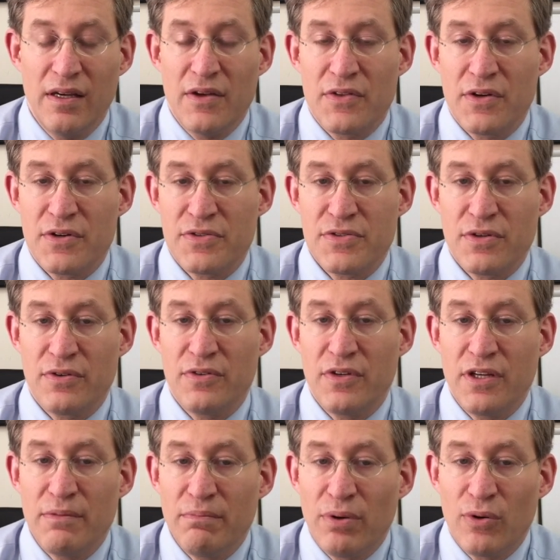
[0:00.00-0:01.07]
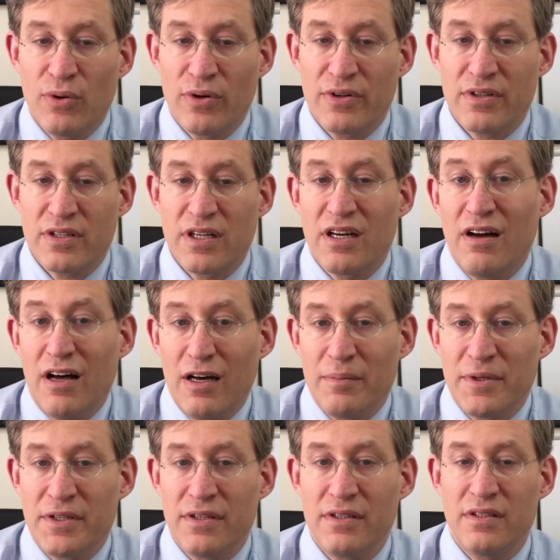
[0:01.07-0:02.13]
There are certain important
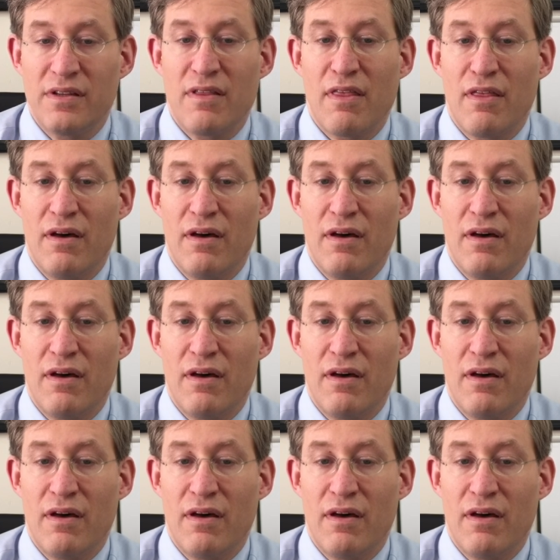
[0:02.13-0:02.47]
common